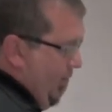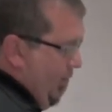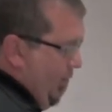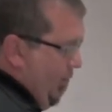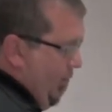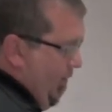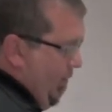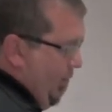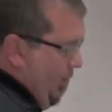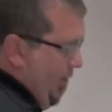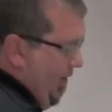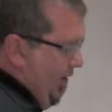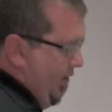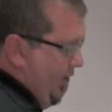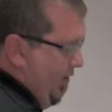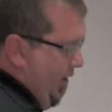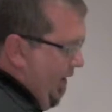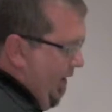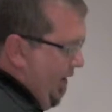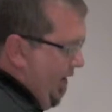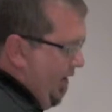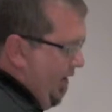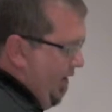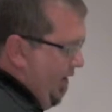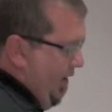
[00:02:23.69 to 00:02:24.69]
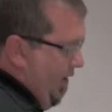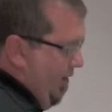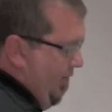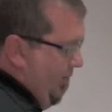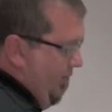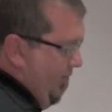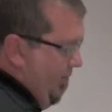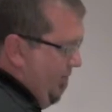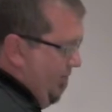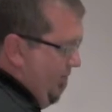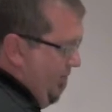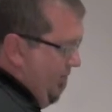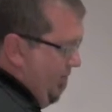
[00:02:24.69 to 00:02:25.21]
When we crank
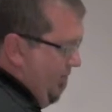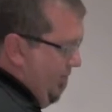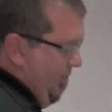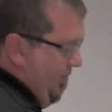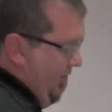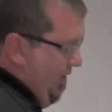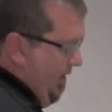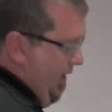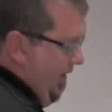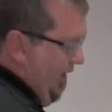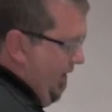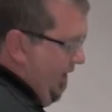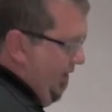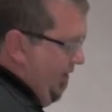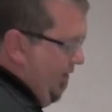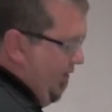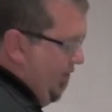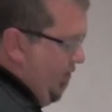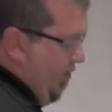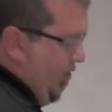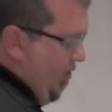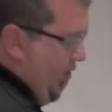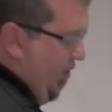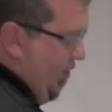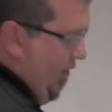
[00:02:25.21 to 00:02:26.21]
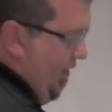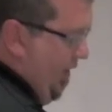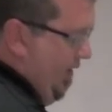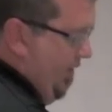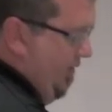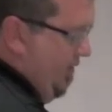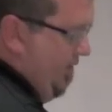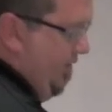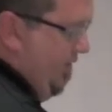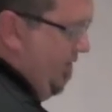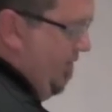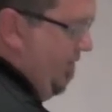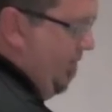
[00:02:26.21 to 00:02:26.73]
up the
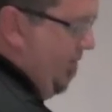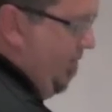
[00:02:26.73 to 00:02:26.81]
current